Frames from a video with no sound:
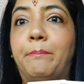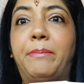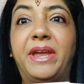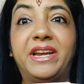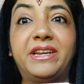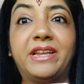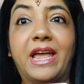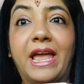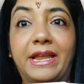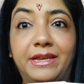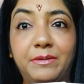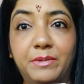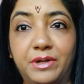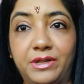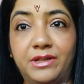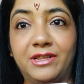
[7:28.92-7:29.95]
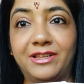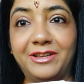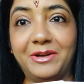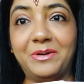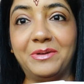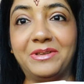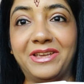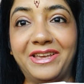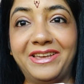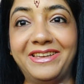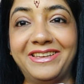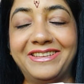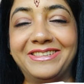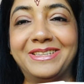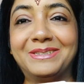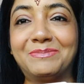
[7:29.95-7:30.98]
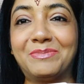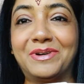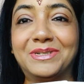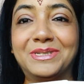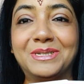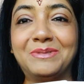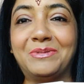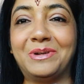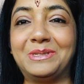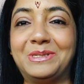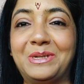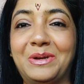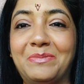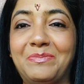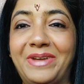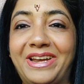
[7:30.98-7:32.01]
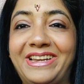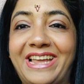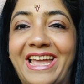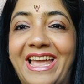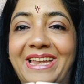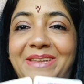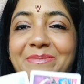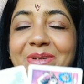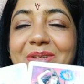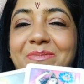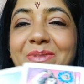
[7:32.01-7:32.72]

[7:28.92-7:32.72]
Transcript: pet animal. Okay, this person was your pet animal,